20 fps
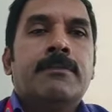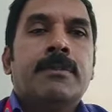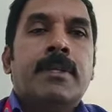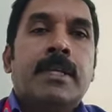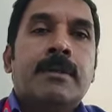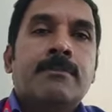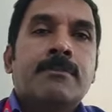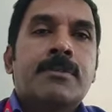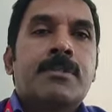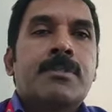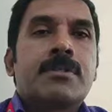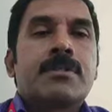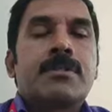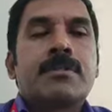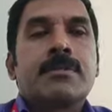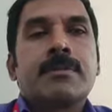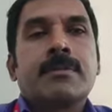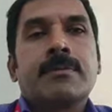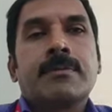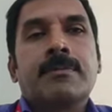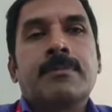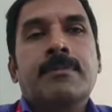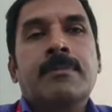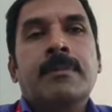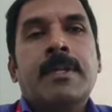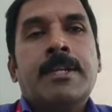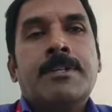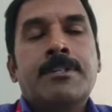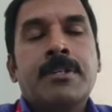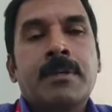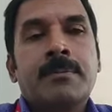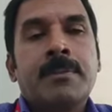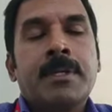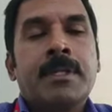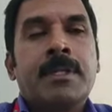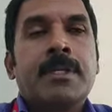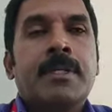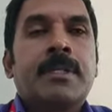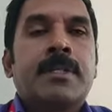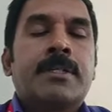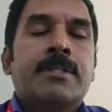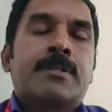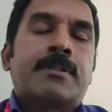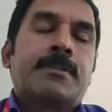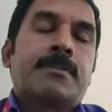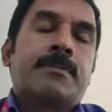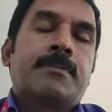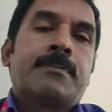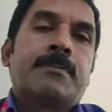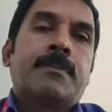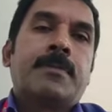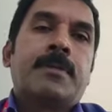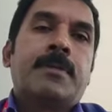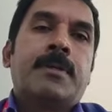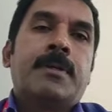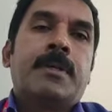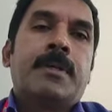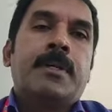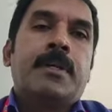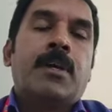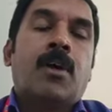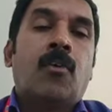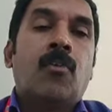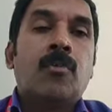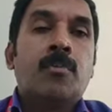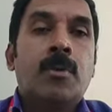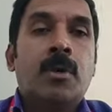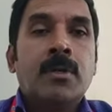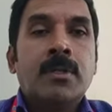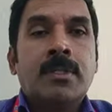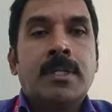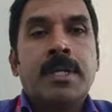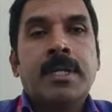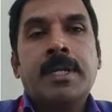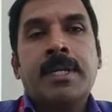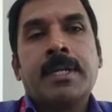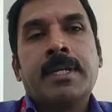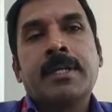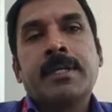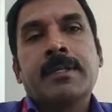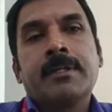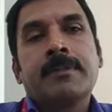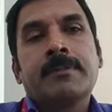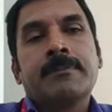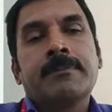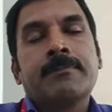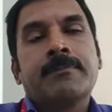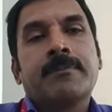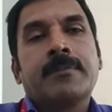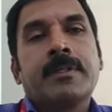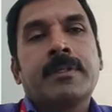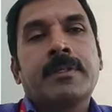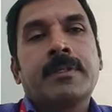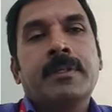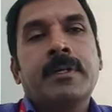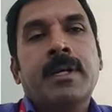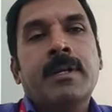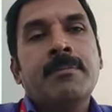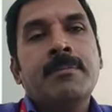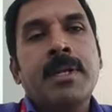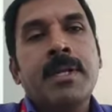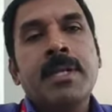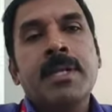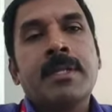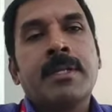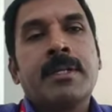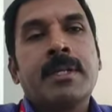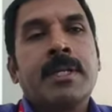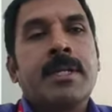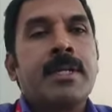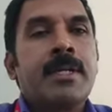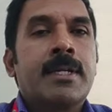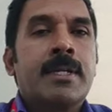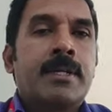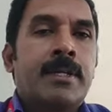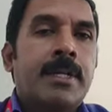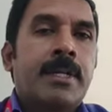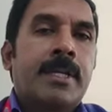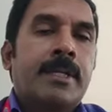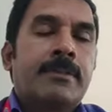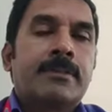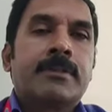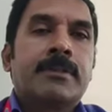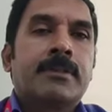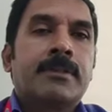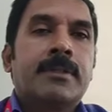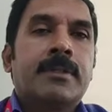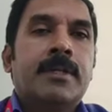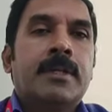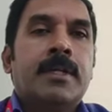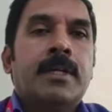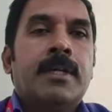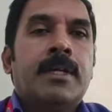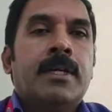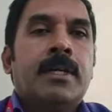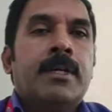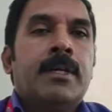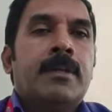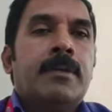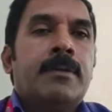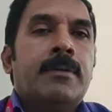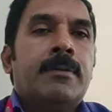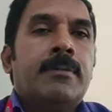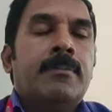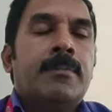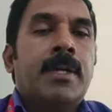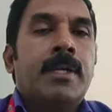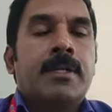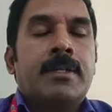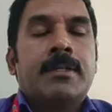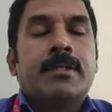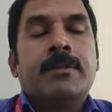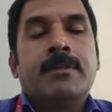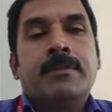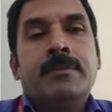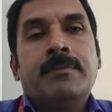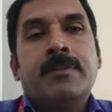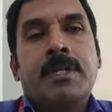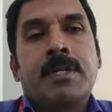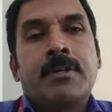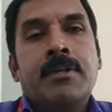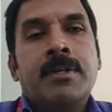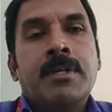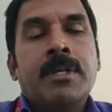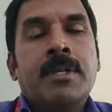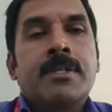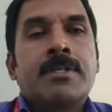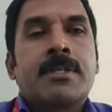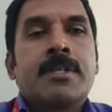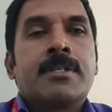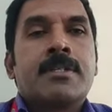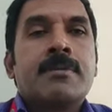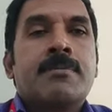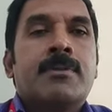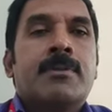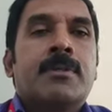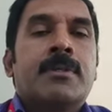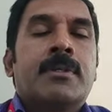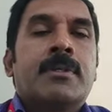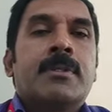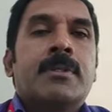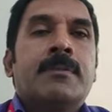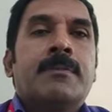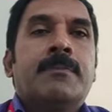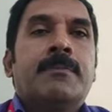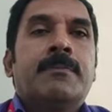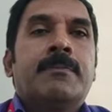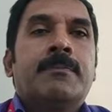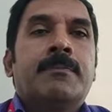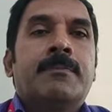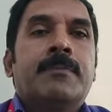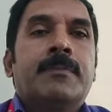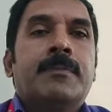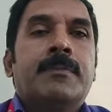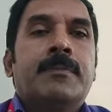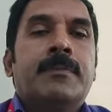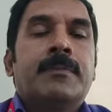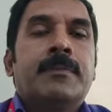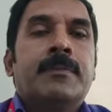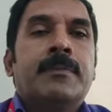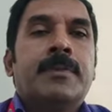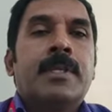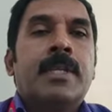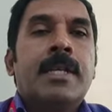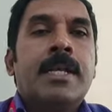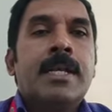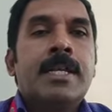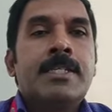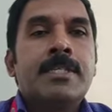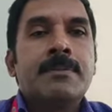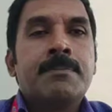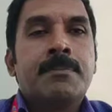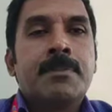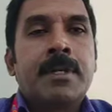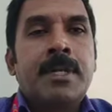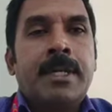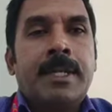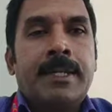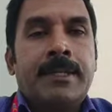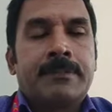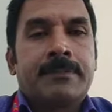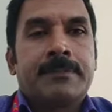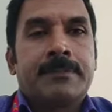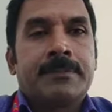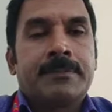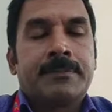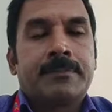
films, lecture methods, outbound training, and many other technical trainings. But we are going to discuss about the leadership trainings,